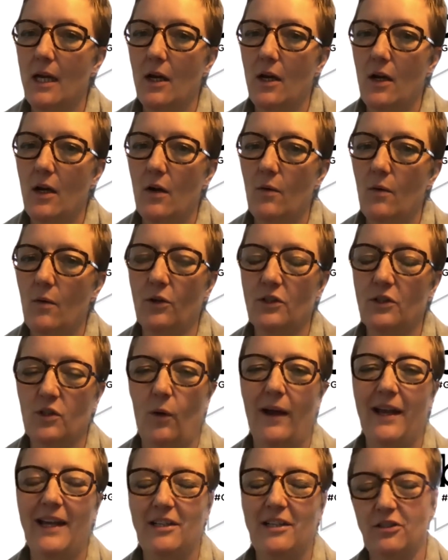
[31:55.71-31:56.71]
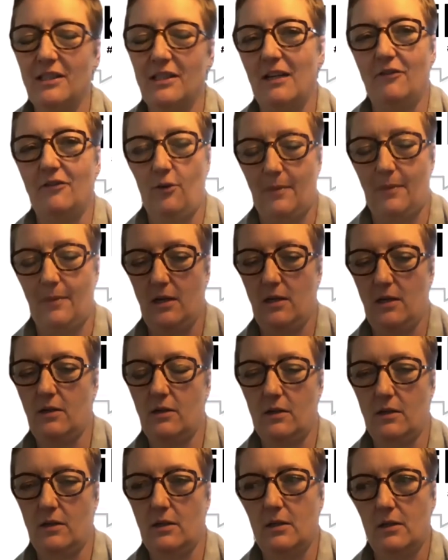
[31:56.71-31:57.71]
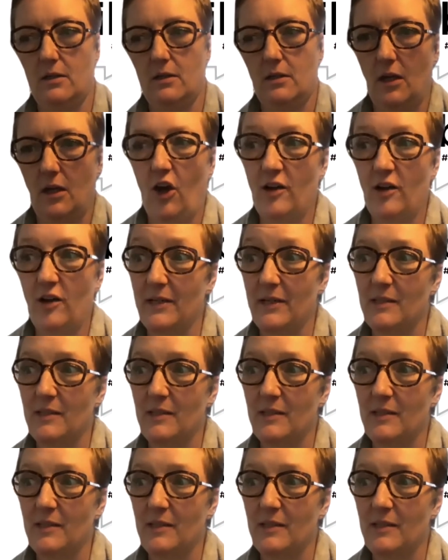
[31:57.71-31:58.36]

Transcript: what's quite interesting from a library's